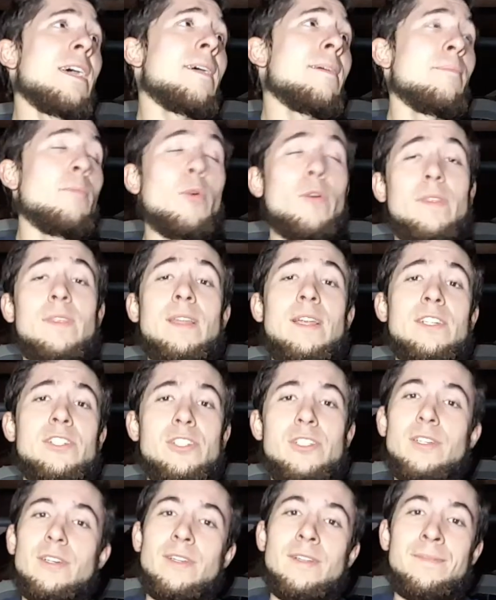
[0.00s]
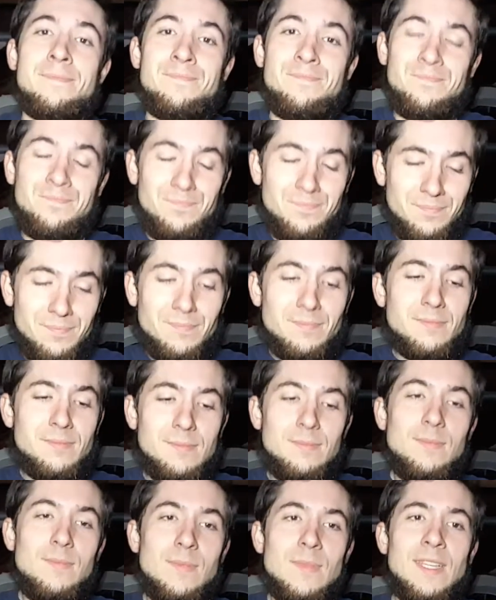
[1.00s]
more than I should.
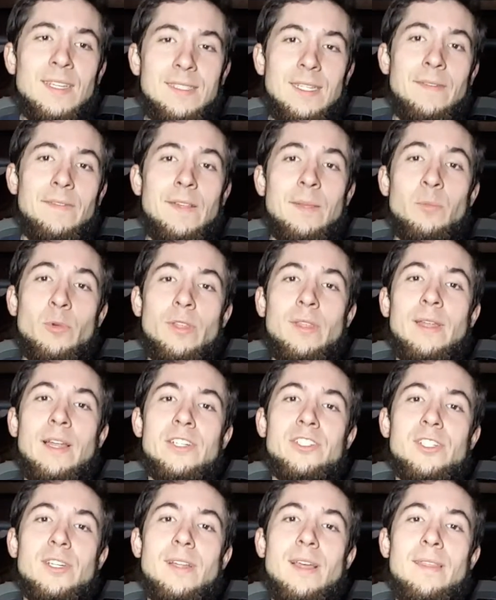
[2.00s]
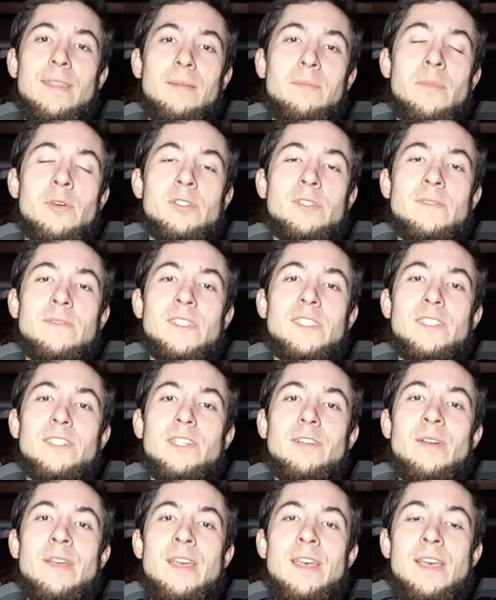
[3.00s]
Definitely more than I should. I think most of us
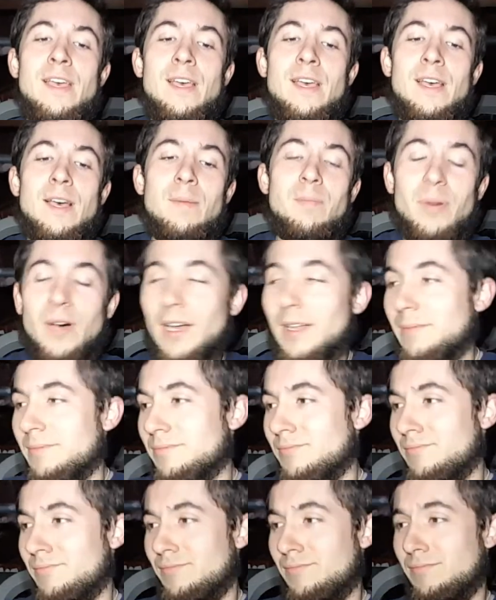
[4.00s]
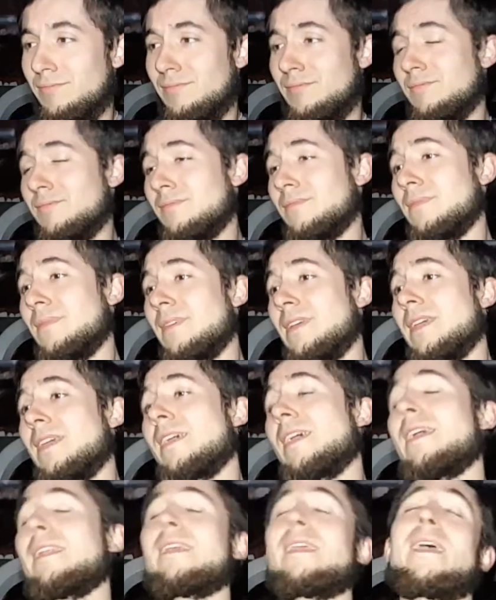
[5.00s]
do. But
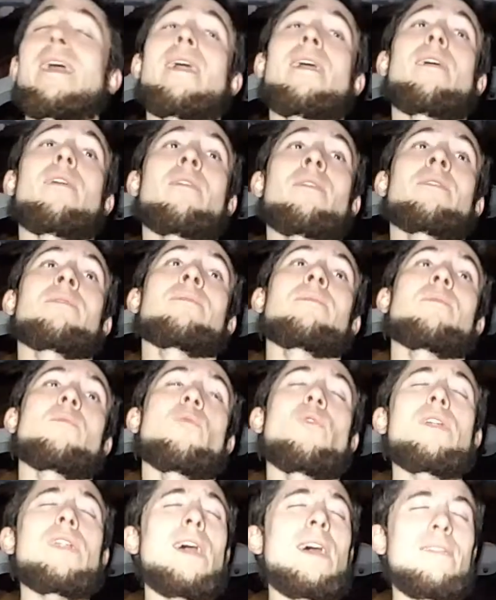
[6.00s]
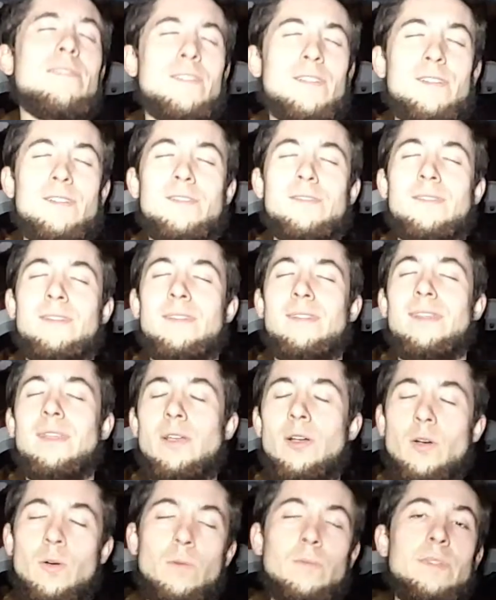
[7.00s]
anyhow, what I've learned, the
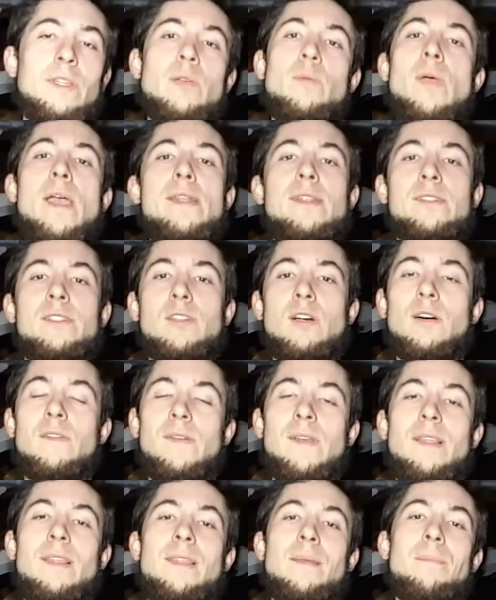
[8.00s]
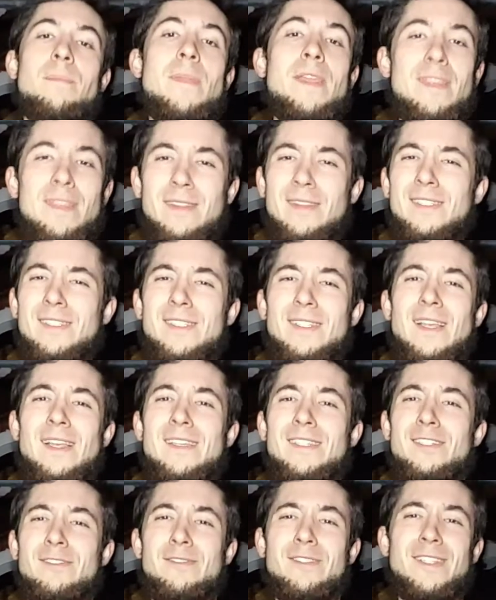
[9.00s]
only way to solve it, and this
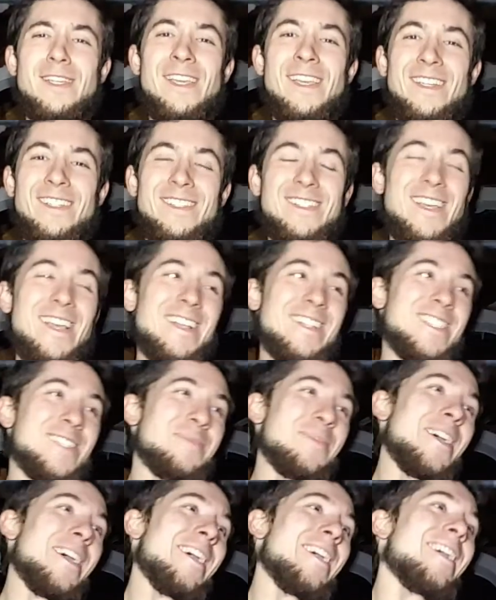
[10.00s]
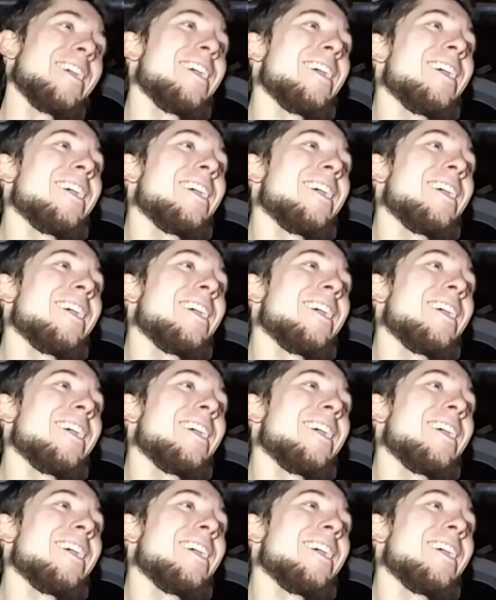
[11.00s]
light is really intense, but